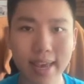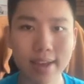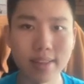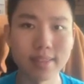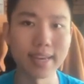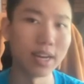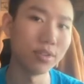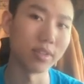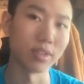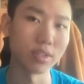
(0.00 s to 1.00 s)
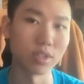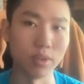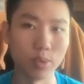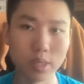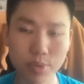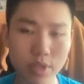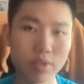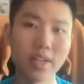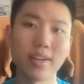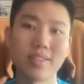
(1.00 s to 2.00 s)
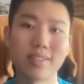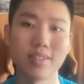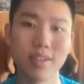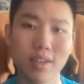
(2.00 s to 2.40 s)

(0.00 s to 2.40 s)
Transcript: and the housing, so where do we go next?